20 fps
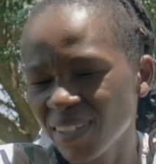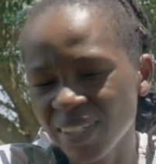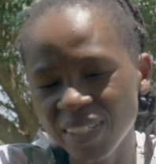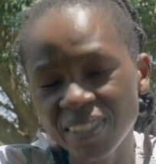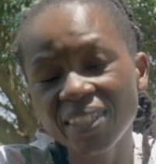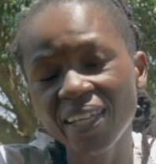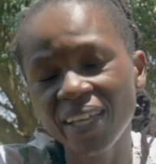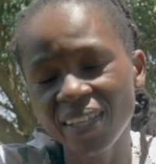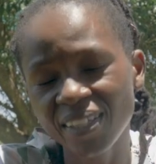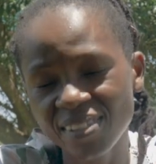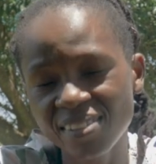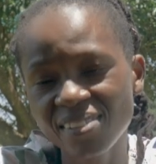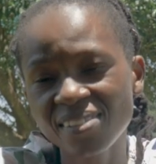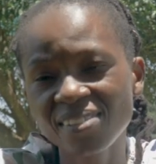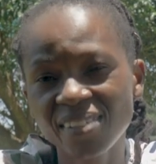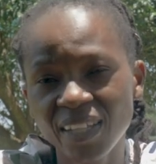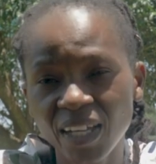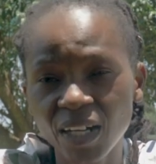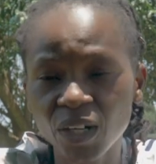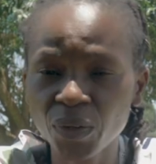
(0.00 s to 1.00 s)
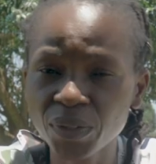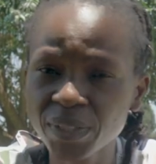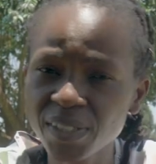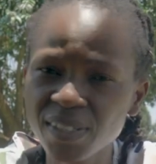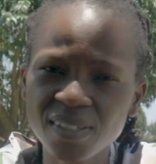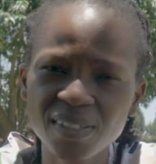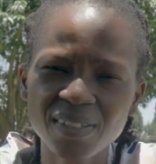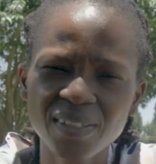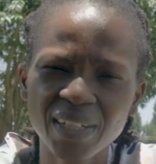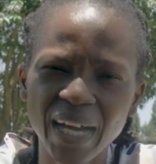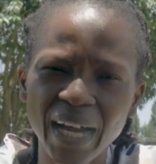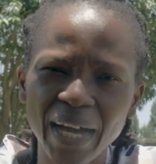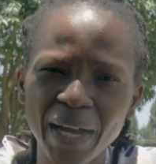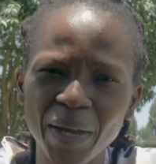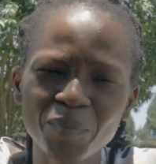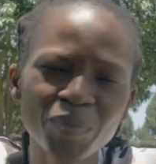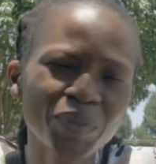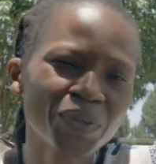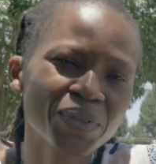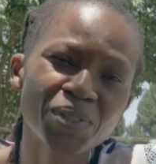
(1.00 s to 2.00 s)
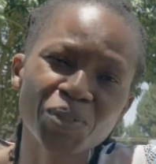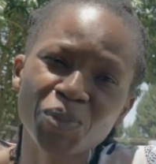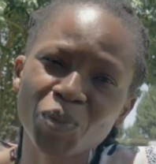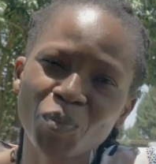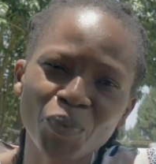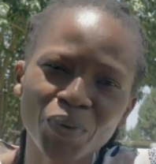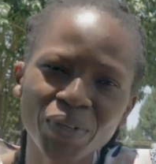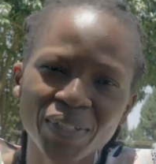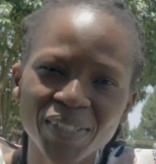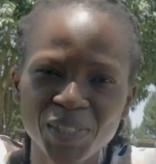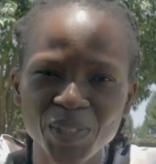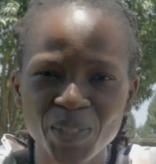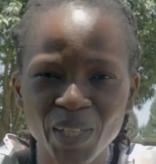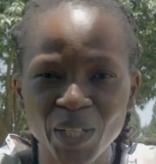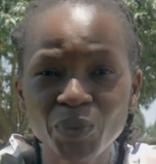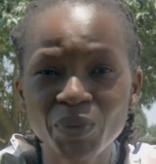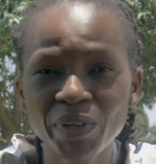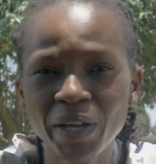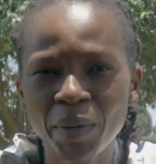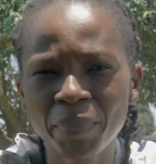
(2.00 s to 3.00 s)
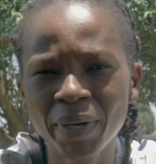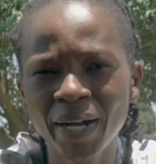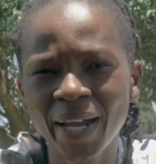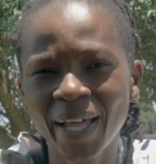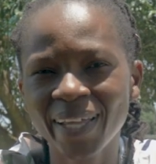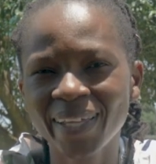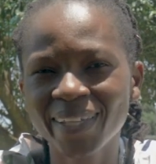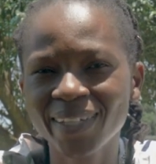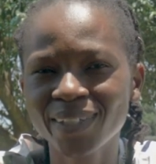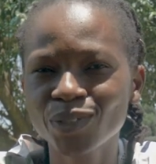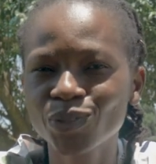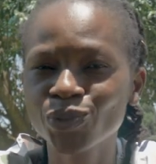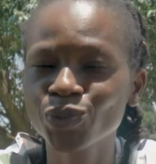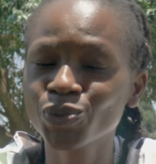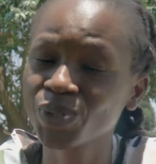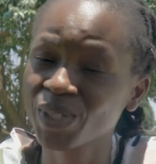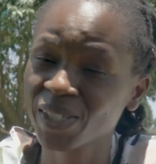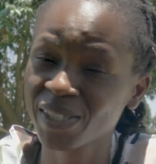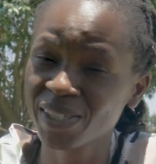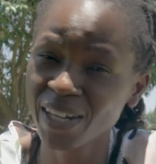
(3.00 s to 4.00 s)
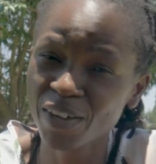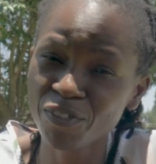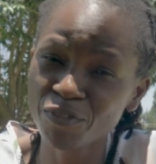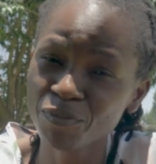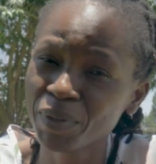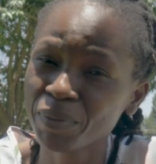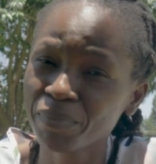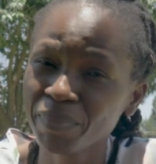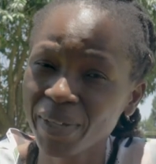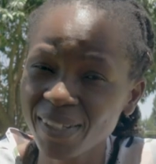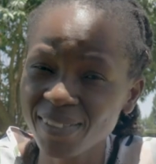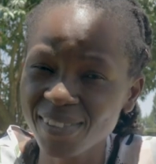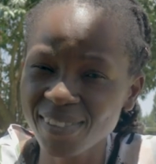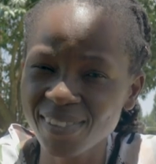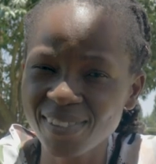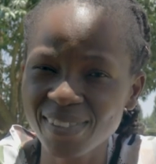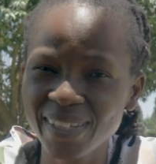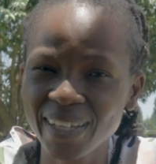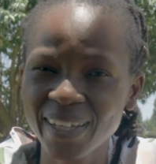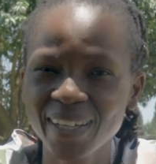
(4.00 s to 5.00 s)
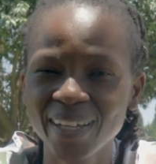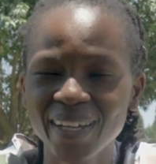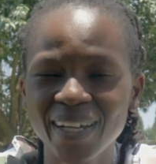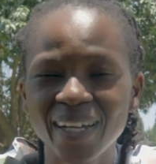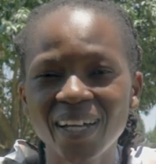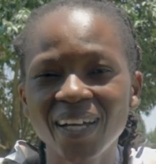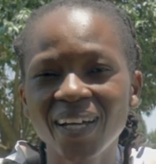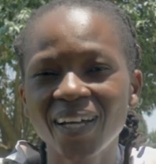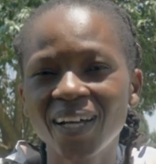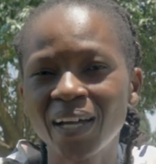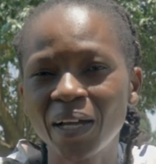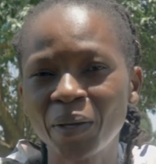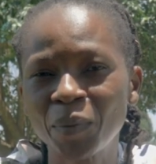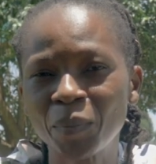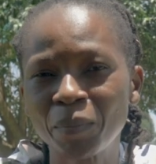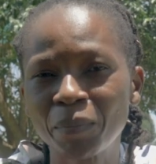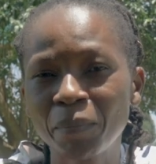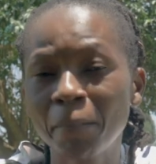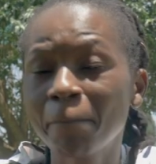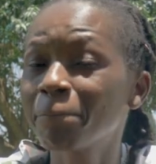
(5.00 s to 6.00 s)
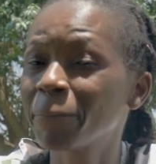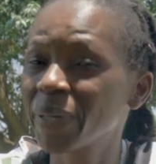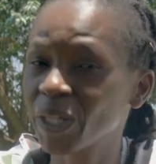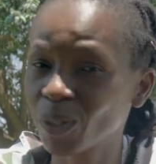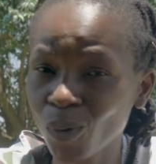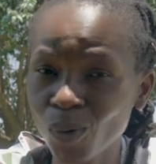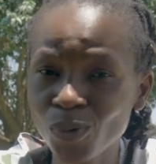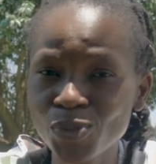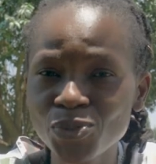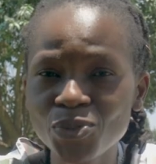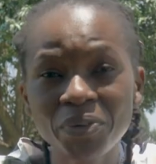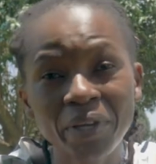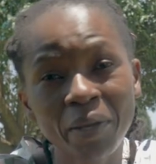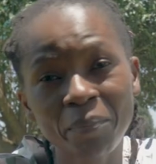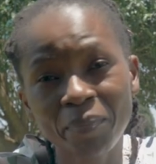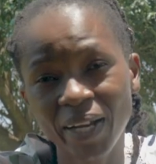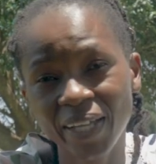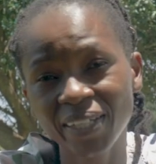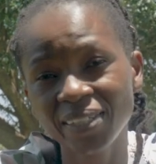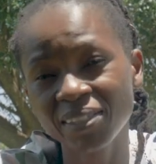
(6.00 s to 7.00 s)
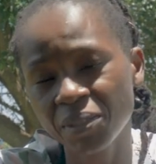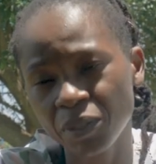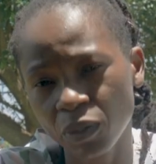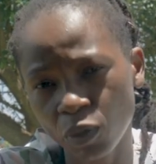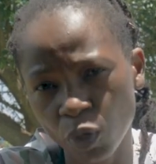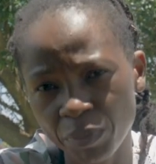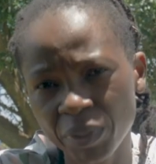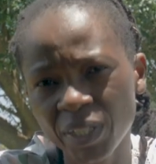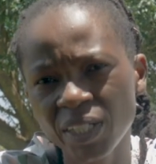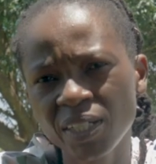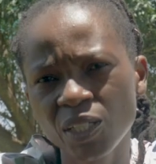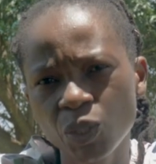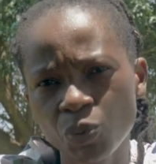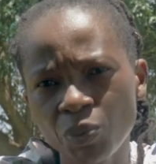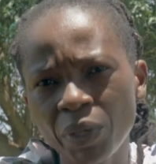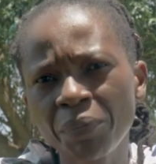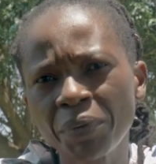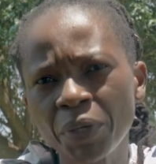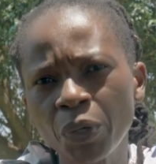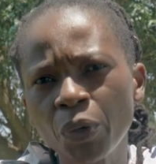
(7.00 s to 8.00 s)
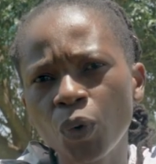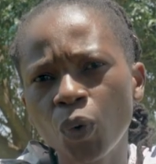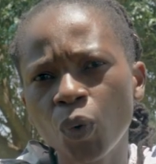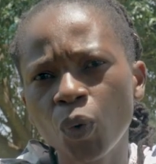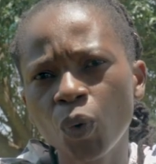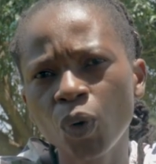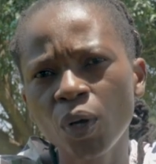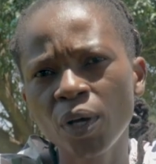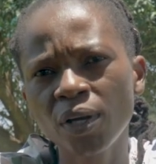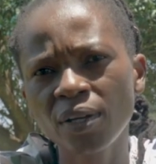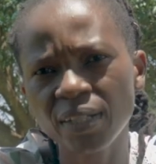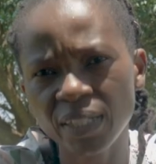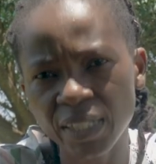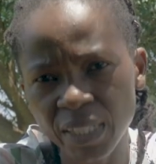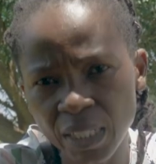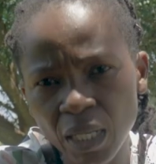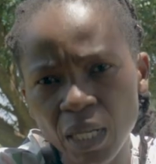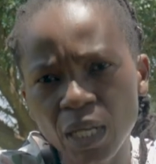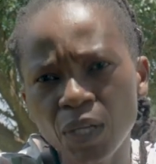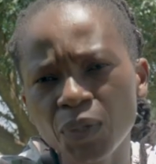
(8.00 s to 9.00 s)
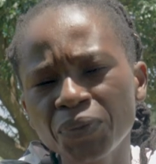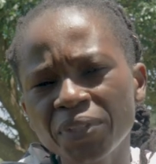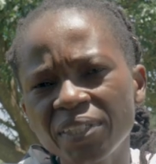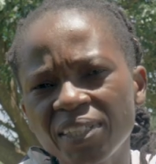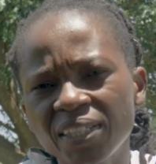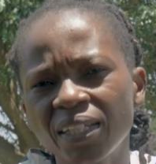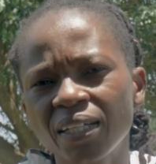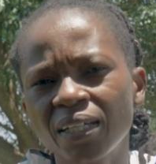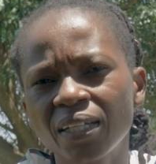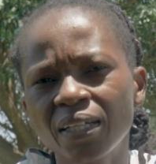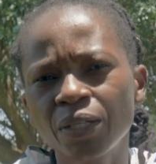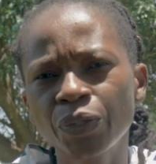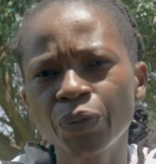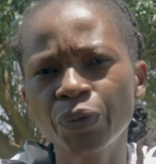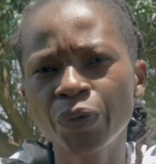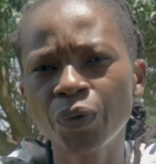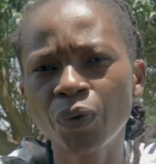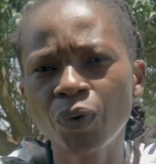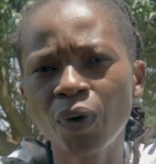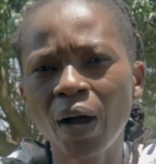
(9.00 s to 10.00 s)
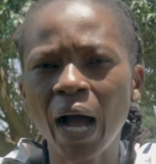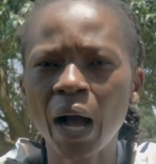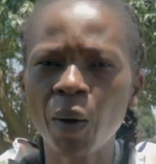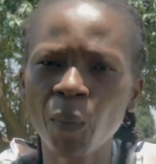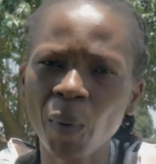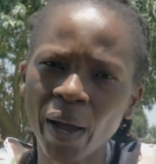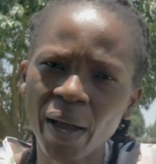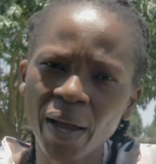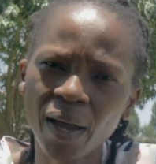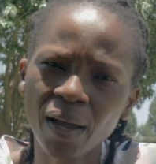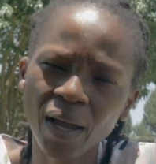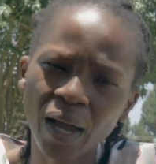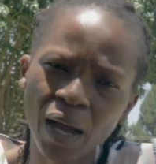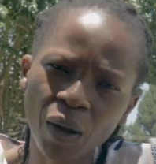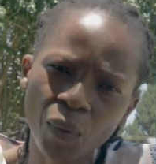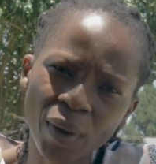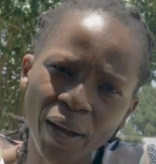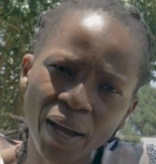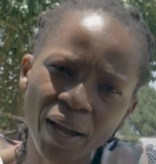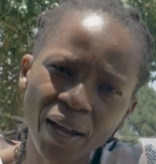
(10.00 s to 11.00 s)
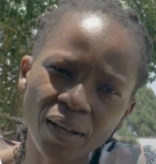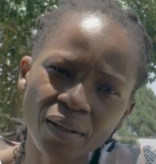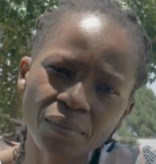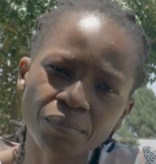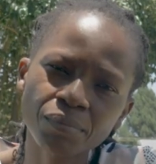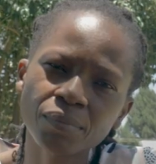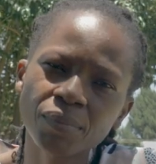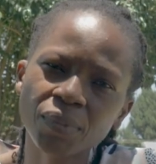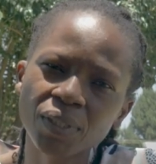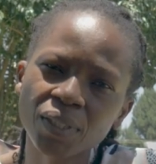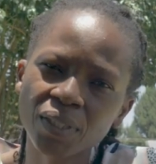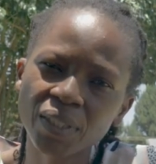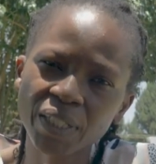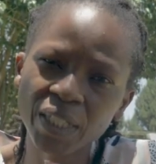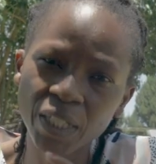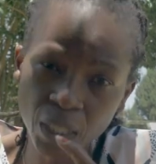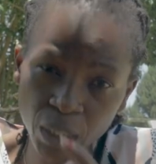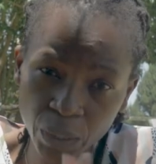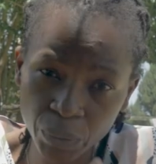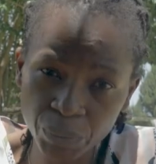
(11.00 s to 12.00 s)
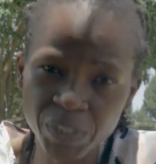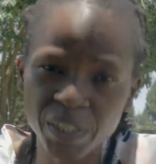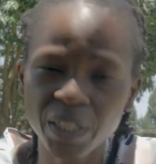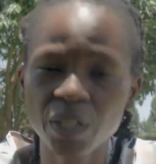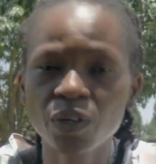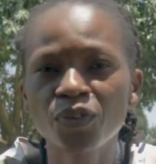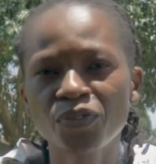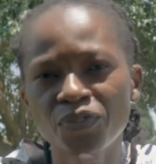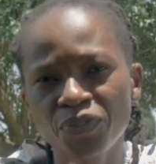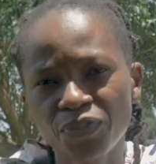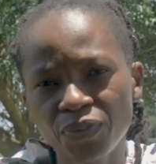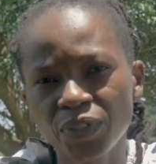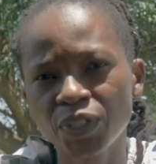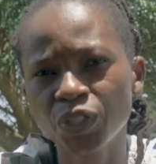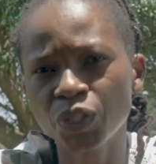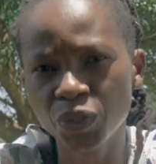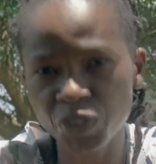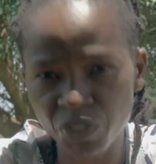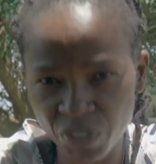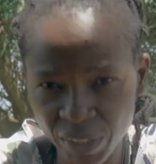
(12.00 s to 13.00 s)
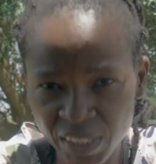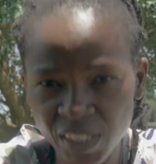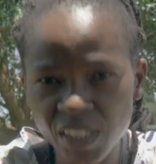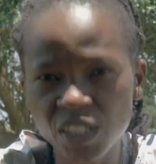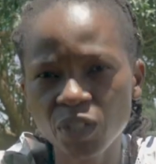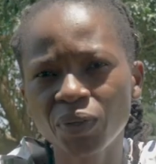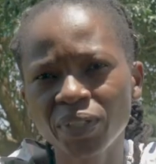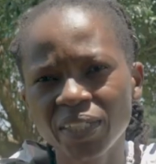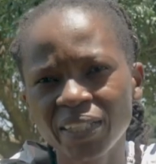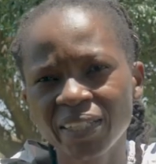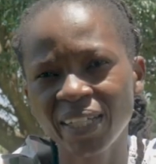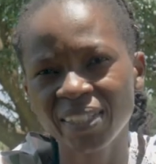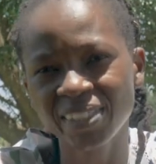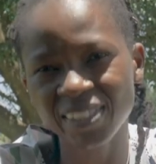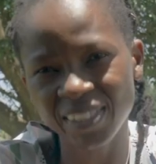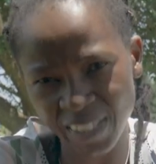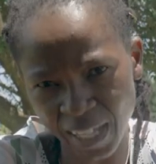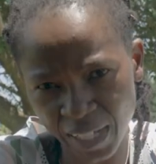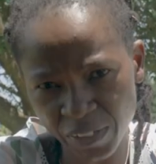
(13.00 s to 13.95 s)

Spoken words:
It has a lot, because it's the policy that we apply to the staff members, but also we apply it in the communities where we go, including, you know, our inclusion of, you know, traditional leaders. It's